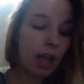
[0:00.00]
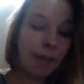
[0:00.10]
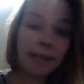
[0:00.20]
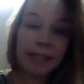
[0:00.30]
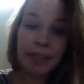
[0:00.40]

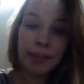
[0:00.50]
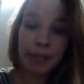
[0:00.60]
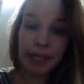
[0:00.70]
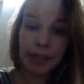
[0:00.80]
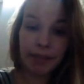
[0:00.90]
because he couldn't
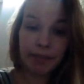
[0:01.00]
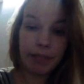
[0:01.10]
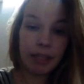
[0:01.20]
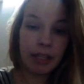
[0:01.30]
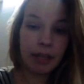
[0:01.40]
breathe.
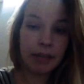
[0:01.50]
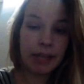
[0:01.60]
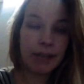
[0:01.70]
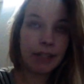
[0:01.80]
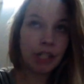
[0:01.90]
He was
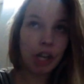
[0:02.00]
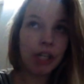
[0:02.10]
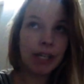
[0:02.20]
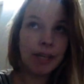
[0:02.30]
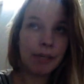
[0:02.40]
having such a
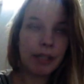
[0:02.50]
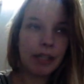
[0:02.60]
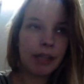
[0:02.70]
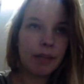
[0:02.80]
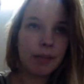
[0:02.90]
hard time
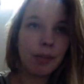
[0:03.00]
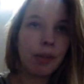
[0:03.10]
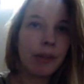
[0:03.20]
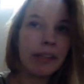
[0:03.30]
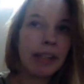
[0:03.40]
breathing. It was
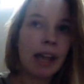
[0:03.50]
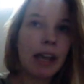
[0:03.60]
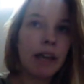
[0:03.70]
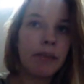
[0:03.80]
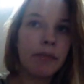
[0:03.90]
really, really
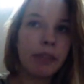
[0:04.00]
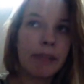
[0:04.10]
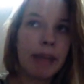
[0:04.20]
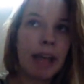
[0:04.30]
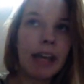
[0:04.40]
sad and really
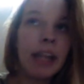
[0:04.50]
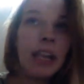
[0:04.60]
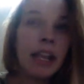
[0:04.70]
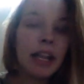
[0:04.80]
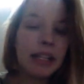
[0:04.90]
bad.
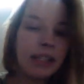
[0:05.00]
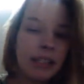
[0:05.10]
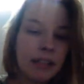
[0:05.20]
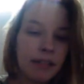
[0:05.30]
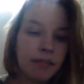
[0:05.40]
His
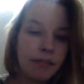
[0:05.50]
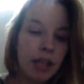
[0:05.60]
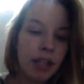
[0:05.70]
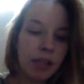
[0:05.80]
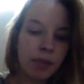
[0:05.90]

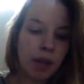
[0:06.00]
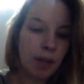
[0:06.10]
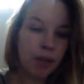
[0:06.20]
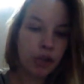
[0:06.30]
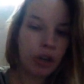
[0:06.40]
lungs were
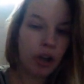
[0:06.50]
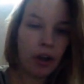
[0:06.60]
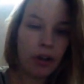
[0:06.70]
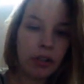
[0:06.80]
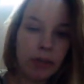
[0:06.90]
not mature at
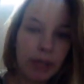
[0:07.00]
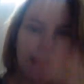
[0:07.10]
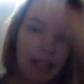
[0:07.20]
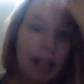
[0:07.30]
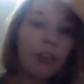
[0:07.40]
all. So when they
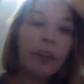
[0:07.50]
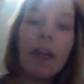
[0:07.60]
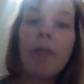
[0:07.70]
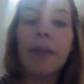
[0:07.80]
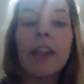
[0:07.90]
say at
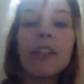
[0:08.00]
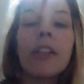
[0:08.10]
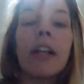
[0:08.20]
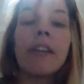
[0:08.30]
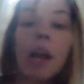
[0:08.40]
35 weeks the
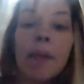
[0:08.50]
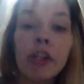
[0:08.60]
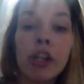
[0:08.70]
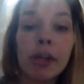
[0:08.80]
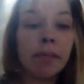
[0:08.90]
lungs are
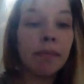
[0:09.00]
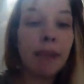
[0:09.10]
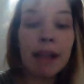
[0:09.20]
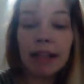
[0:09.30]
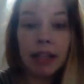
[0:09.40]
mature,
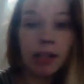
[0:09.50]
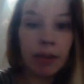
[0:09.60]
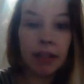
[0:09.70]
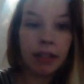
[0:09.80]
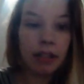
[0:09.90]
my son's
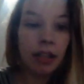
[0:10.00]
wasn't.